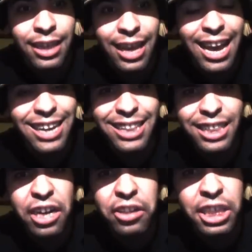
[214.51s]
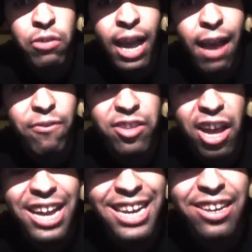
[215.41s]
And clearly you have
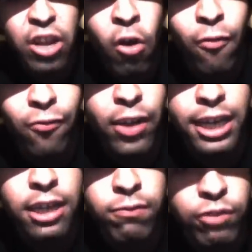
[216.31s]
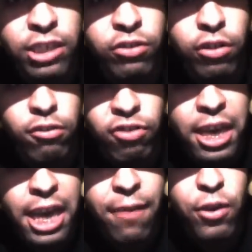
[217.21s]
done no fucking research.
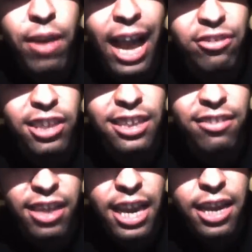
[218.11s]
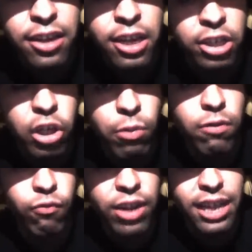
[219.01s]
If you actually did, you would
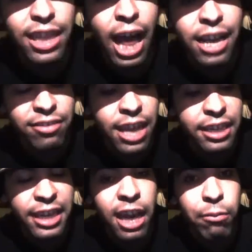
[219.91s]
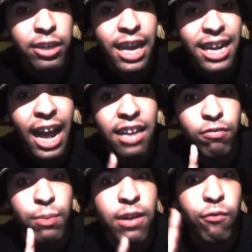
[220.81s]
realize that Gamergate has
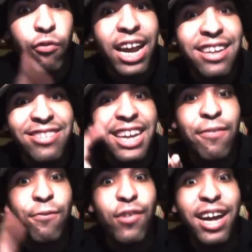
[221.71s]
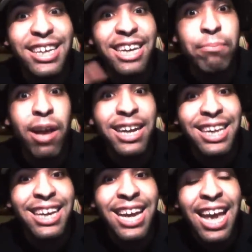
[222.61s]
been raising fucking
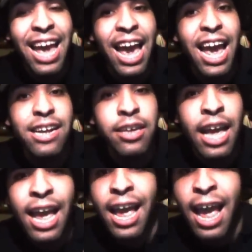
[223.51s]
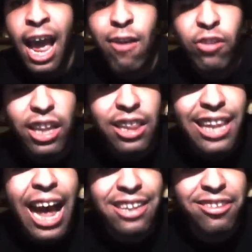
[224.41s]
money and have
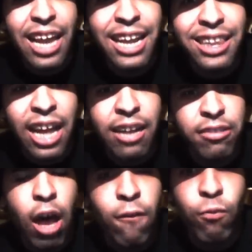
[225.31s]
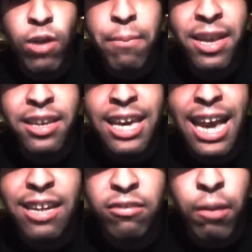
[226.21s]
lots and lots of women
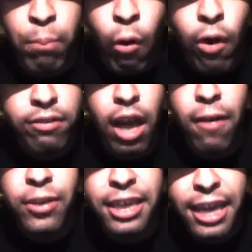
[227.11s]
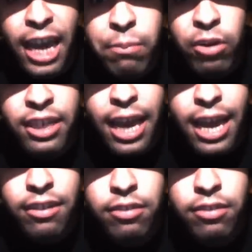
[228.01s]
in support of Gamergate.